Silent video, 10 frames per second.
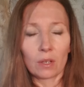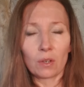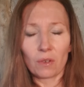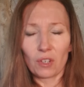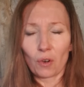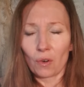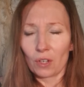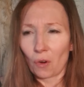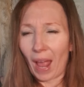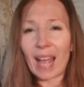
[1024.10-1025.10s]

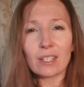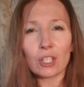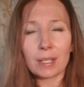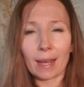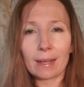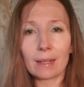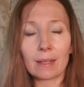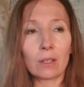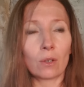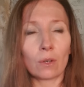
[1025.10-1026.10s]
you're
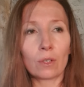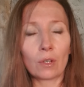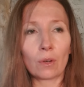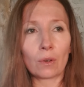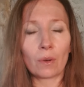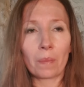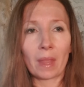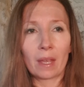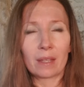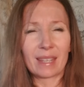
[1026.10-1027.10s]
agitated,
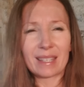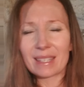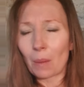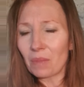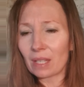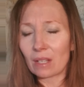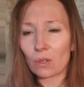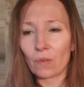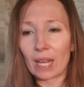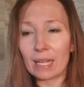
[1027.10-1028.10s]
there's something that's
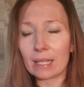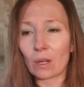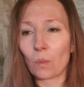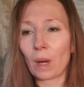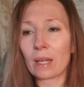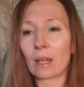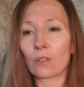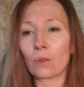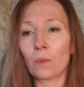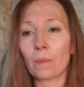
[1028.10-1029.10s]
sort of eating away at
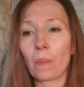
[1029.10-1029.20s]
you.